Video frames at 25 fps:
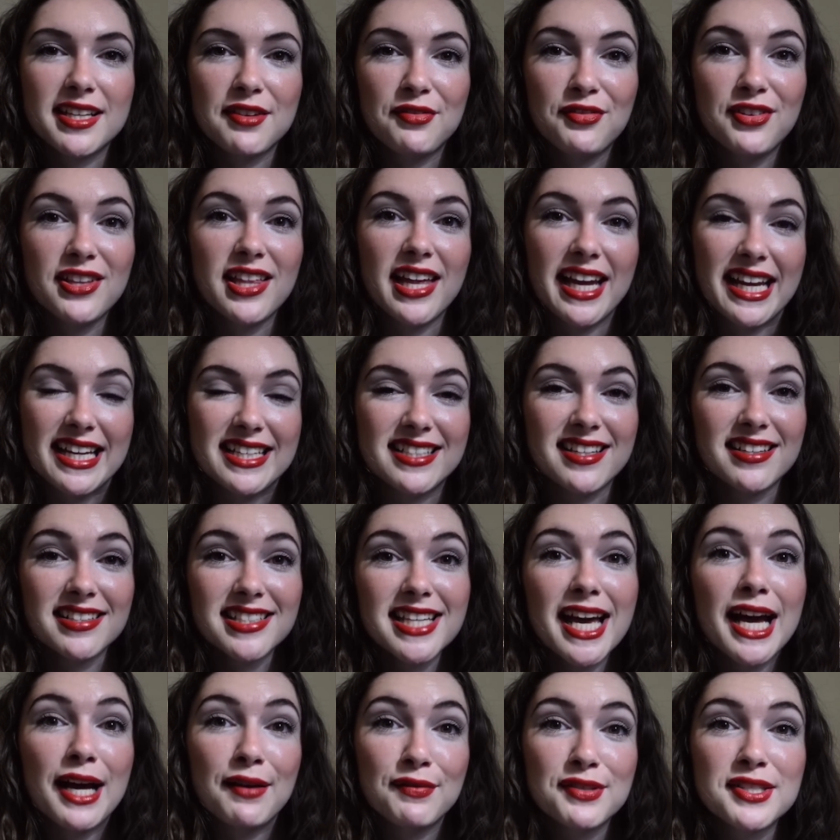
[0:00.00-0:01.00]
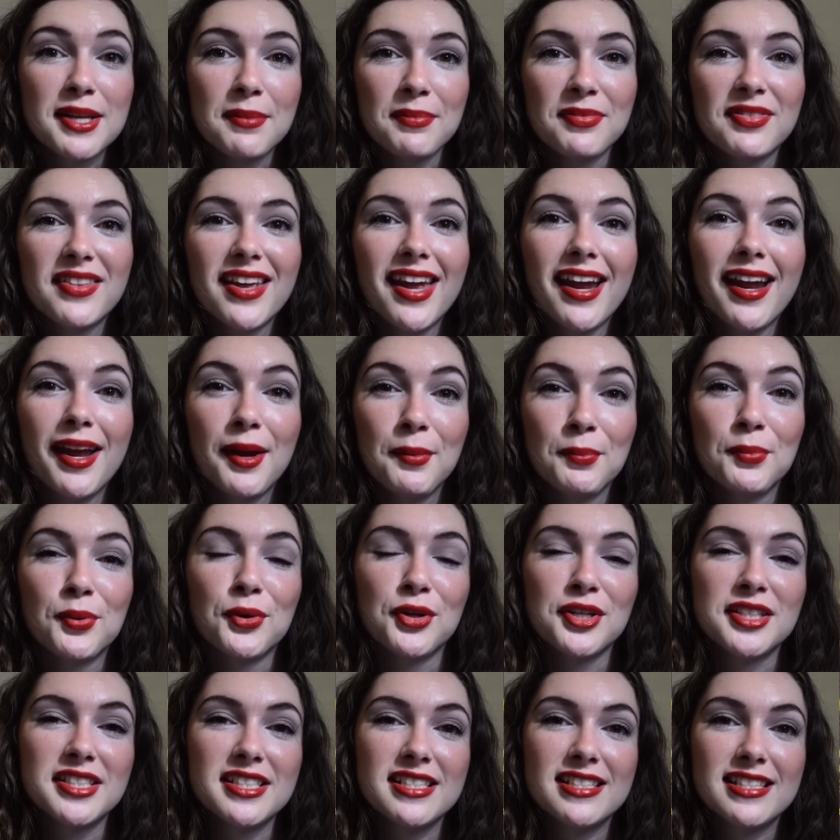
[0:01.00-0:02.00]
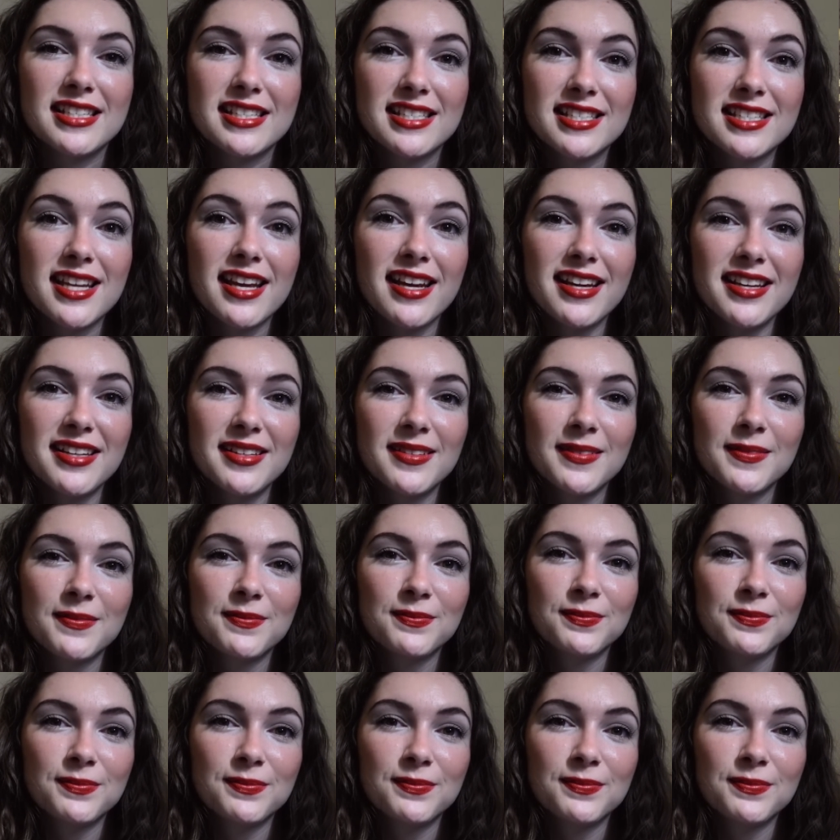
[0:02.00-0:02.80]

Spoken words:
I feel like it does have something important to say.